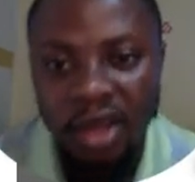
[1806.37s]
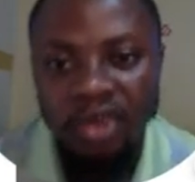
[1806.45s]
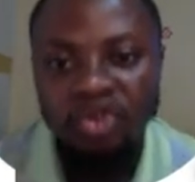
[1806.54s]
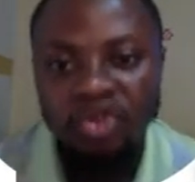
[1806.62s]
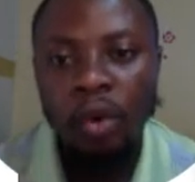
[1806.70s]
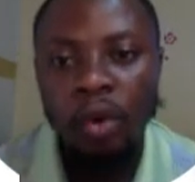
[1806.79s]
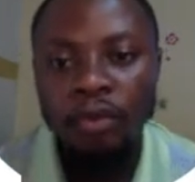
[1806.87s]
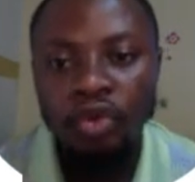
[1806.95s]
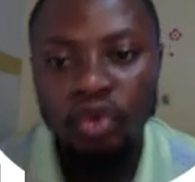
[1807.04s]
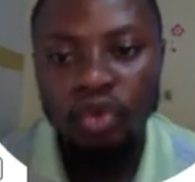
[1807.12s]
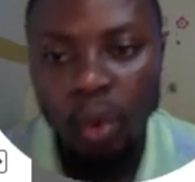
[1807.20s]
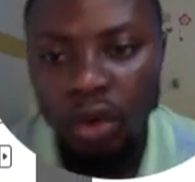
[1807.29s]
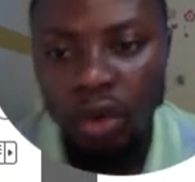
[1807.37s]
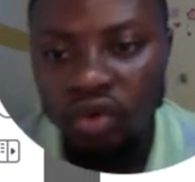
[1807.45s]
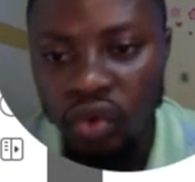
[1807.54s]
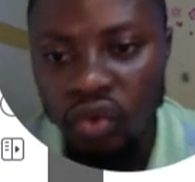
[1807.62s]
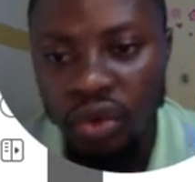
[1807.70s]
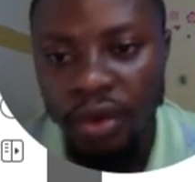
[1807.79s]
So you know what
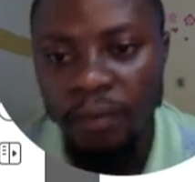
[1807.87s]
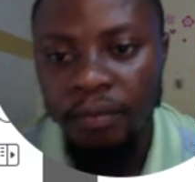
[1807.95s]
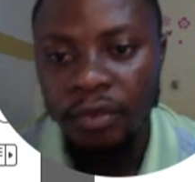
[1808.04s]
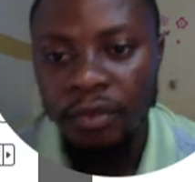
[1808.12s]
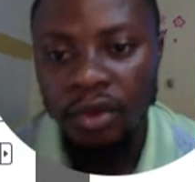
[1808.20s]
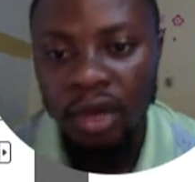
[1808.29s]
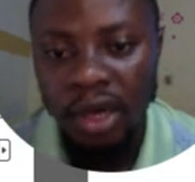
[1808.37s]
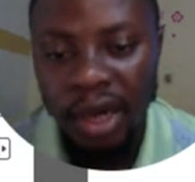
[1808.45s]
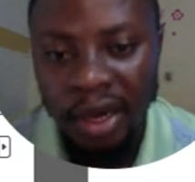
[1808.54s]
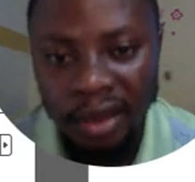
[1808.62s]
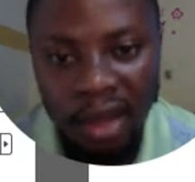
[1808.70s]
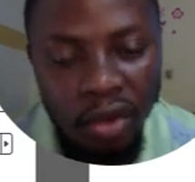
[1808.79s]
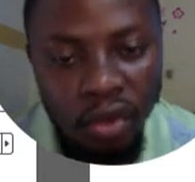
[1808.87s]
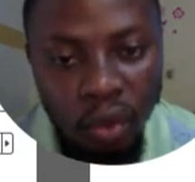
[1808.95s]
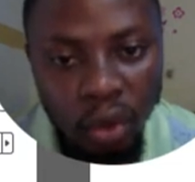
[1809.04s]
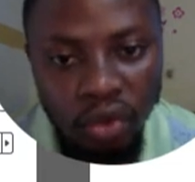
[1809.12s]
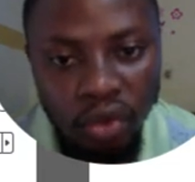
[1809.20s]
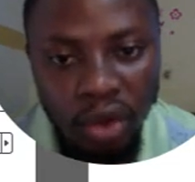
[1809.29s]
you're doing. You're right. You know
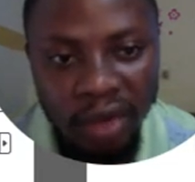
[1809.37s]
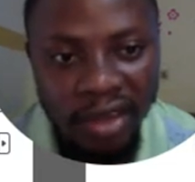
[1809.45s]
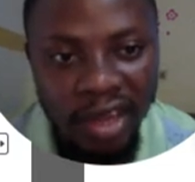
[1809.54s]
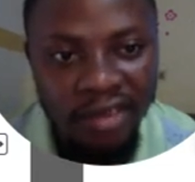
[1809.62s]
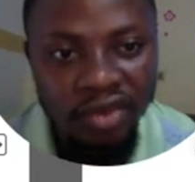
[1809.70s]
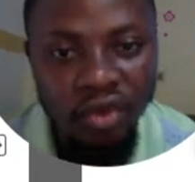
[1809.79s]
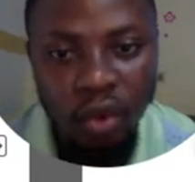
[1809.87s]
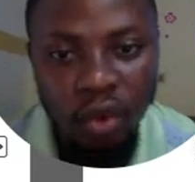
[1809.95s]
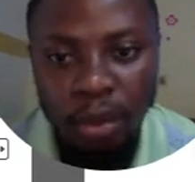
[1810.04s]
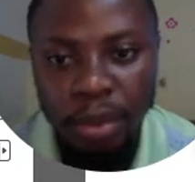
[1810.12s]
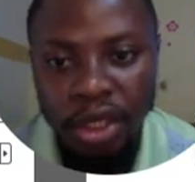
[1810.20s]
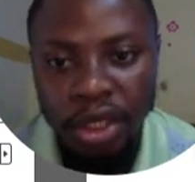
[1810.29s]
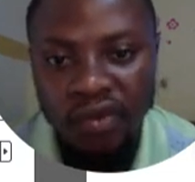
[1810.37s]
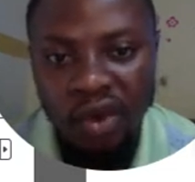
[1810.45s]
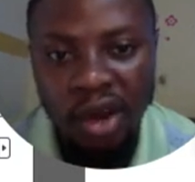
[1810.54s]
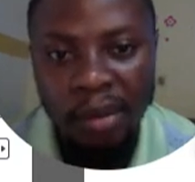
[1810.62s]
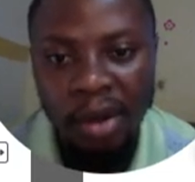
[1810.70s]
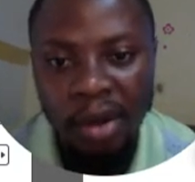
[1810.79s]
what you're advertising. You know what your page is
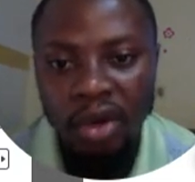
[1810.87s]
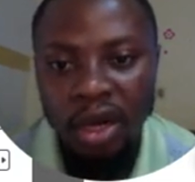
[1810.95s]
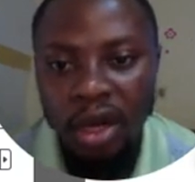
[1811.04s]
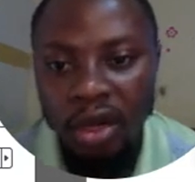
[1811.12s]
all about.